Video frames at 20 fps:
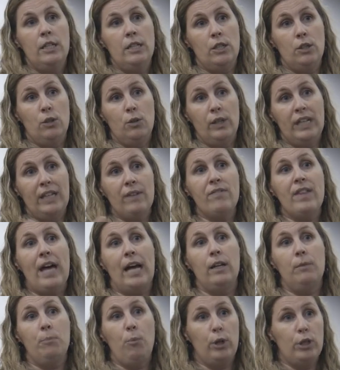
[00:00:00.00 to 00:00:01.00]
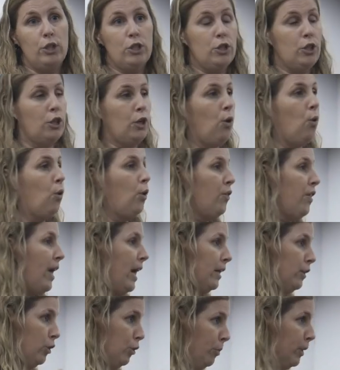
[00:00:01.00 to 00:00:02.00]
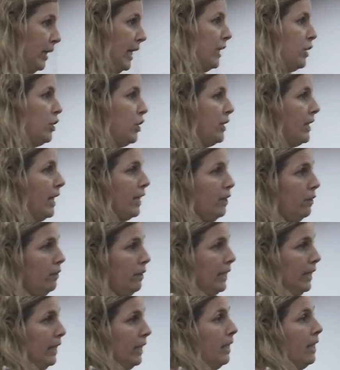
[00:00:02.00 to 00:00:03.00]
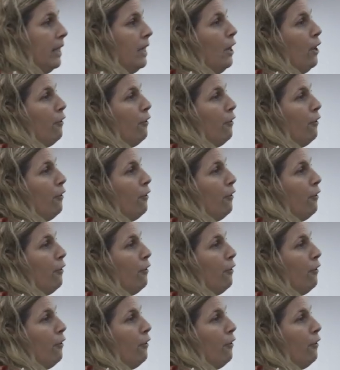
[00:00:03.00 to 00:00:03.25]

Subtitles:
to give that moisture or that lubrication that you need,